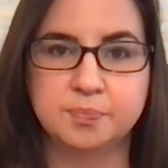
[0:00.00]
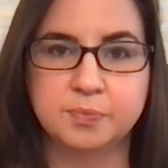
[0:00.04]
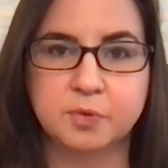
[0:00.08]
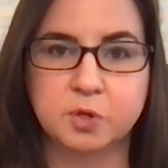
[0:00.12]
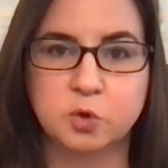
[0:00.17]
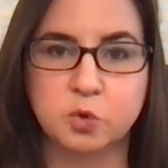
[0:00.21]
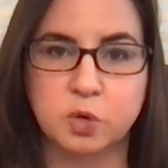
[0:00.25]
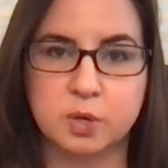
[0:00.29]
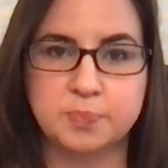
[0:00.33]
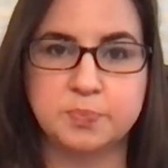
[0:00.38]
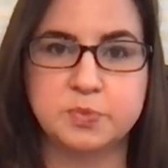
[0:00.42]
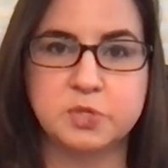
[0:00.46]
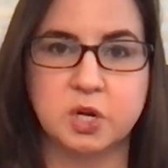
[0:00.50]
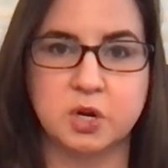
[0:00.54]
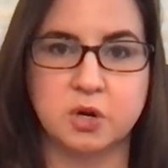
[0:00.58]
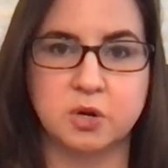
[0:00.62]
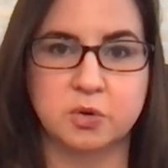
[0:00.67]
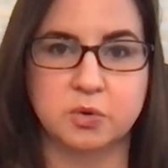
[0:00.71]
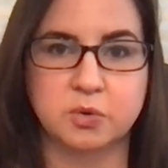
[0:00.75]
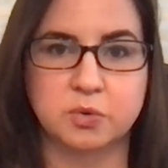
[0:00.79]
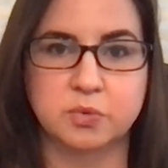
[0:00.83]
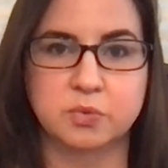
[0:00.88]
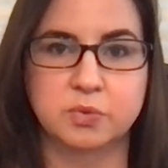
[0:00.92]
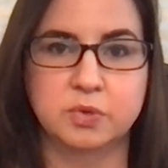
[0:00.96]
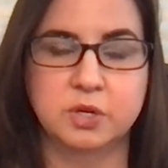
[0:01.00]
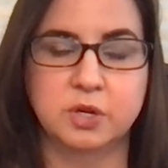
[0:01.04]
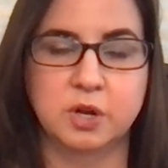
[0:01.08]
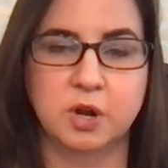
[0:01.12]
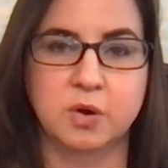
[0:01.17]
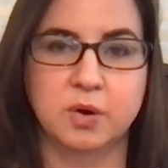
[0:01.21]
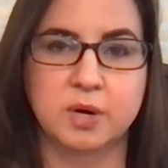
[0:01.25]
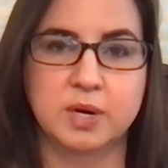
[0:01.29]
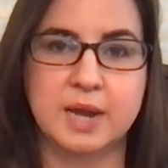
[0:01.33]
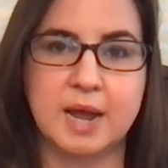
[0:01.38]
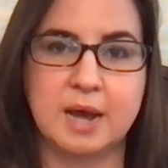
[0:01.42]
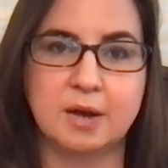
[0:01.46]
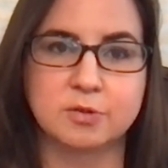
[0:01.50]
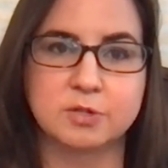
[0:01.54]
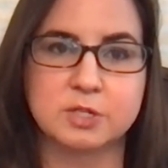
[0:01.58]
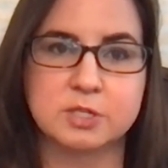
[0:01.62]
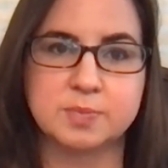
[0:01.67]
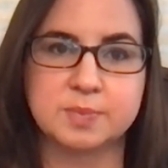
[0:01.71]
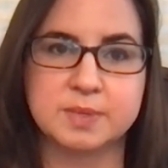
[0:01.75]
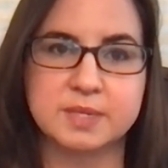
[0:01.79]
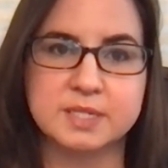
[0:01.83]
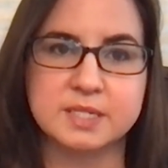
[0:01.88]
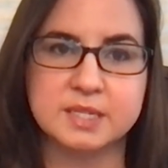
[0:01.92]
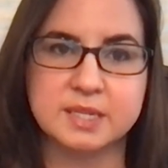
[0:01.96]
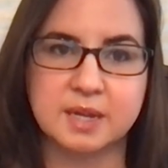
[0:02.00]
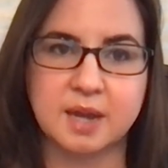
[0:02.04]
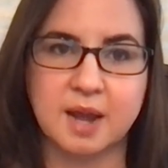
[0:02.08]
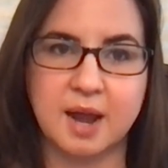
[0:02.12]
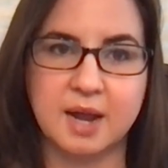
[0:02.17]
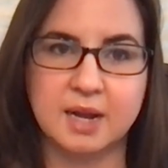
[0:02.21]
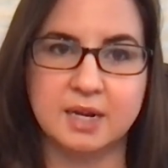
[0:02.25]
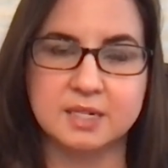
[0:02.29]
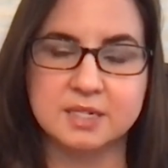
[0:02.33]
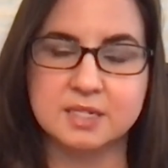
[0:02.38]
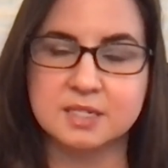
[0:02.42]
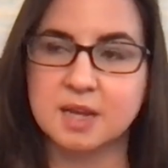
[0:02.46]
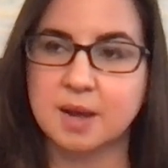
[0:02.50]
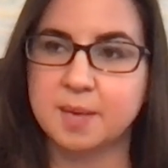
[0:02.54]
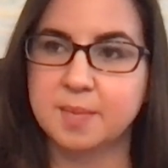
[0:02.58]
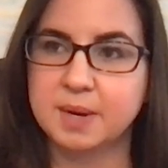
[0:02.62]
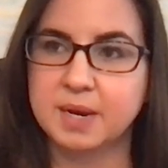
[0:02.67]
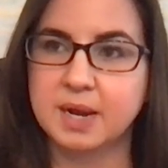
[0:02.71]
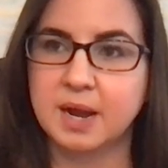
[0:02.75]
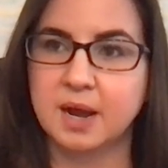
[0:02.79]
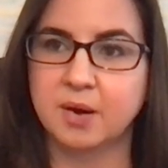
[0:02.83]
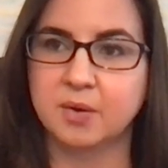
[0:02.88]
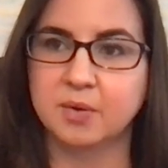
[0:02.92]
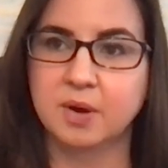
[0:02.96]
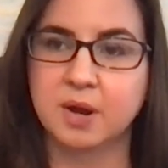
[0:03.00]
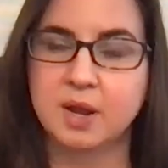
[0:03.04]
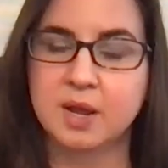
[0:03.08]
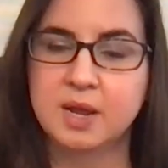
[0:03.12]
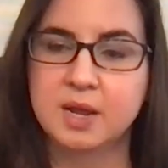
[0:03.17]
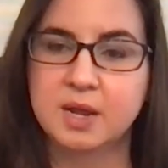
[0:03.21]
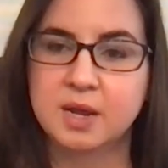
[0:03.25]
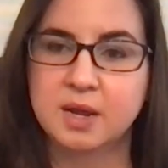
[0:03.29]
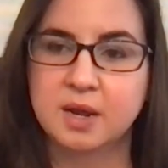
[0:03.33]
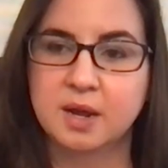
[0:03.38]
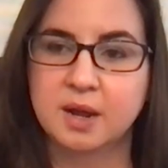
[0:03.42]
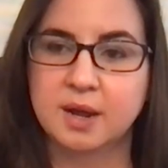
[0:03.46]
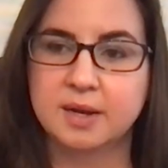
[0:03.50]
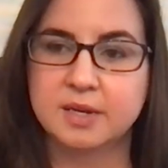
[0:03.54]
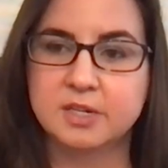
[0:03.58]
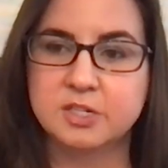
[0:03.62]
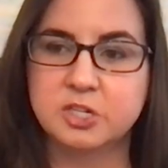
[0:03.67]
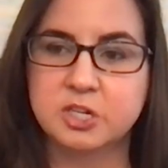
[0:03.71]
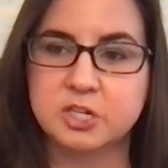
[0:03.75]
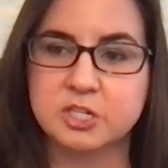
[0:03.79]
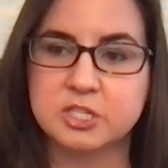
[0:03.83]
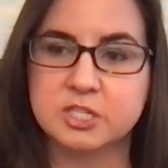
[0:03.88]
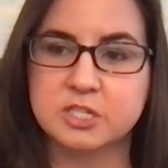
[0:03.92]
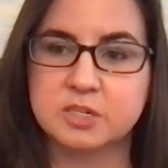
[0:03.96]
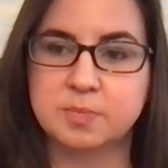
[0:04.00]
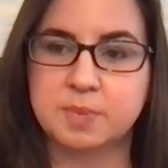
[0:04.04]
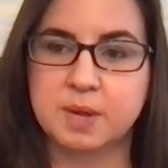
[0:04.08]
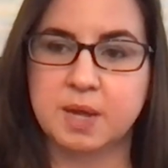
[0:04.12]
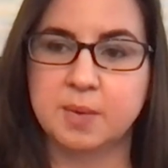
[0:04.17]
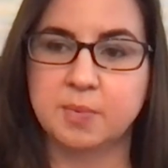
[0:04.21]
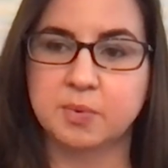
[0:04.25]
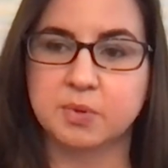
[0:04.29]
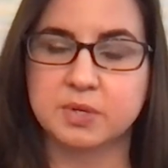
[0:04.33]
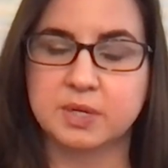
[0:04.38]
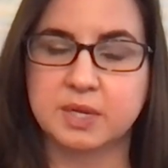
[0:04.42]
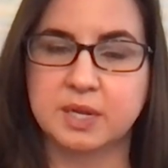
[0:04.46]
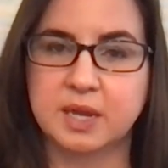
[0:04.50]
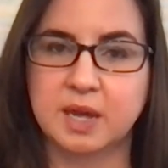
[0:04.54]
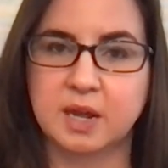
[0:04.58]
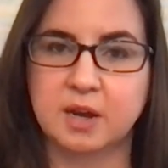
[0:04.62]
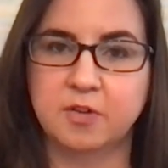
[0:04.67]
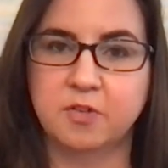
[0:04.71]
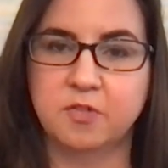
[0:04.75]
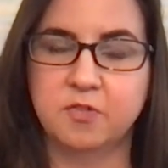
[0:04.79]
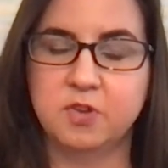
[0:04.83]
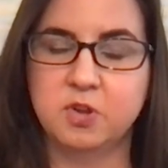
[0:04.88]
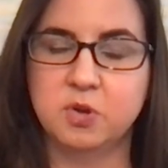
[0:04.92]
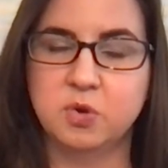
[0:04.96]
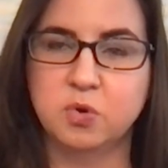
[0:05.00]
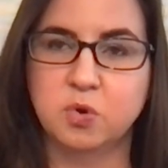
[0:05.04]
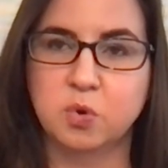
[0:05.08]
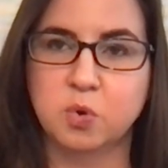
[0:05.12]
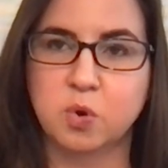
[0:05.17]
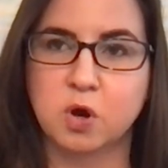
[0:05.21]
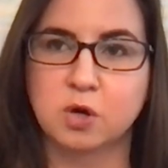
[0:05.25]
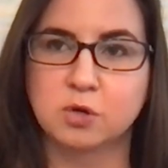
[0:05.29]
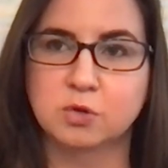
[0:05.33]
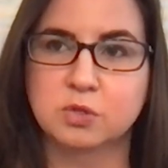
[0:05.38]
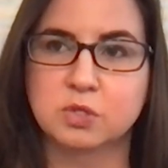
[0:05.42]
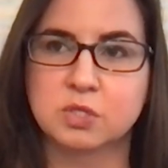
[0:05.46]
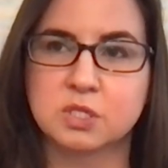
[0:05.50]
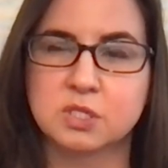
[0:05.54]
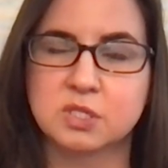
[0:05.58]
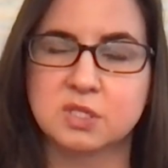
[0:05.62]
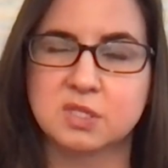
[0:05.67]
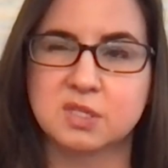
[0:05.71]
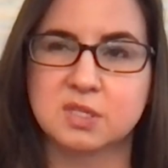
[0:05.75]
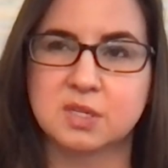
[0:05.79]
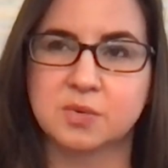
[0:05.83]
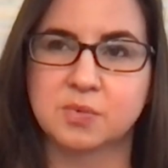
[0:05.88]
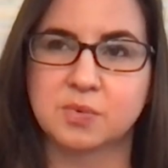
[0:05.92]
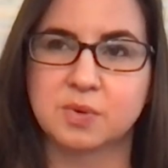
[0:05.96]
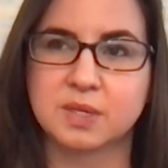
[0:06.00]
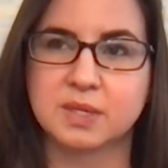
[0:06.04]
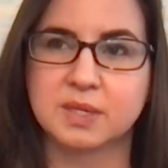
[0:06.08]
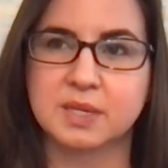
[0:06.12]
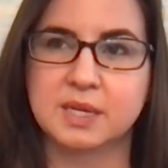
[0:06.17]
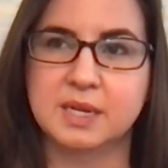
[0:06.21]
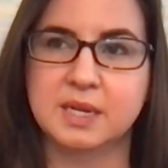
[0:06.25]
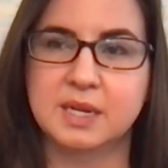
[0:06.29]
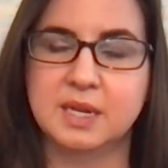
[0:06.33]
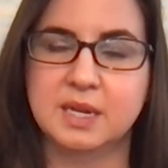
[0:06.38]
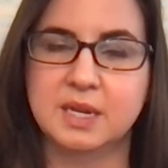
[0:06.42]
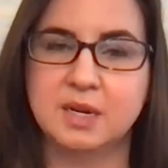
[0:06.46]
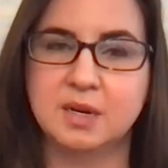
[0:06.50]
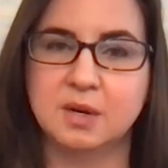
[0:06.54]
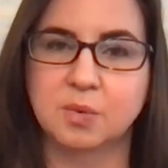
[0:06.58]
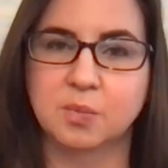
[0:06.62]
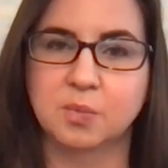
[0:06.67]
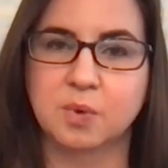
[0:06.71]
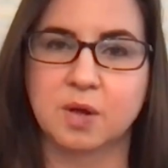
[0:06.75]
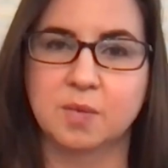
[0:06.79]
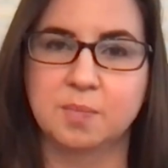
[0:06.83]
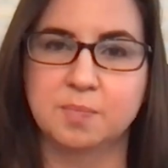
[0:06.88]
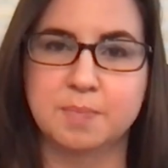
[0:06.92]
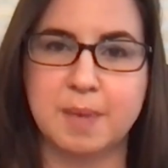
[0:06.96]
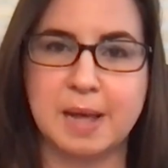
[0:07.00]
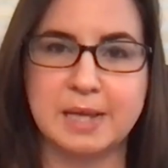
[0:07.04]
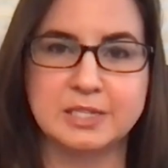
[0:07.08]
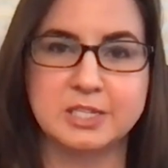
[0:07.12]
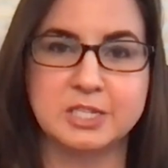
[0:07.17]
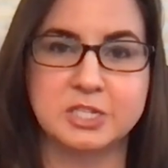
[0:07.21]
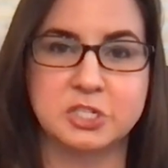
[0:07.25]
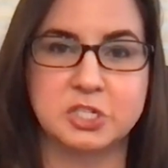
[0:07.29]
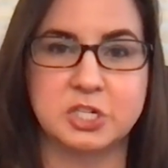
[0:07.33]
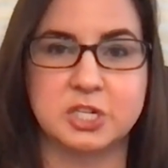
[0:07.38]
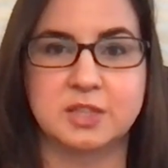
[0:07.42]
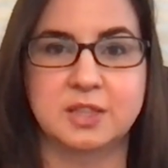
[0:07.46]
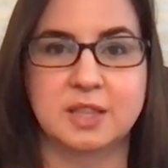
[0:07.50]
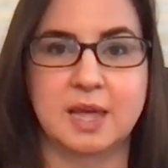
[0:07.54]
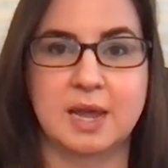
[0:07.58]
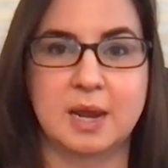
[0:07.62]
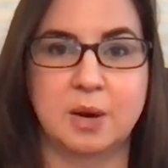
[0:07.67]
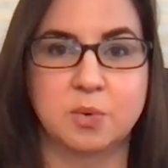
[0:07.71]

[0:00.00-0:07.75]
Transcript: crypto, announcements and guidance coming out, just to be able to get a few quotes to really hear what messaging they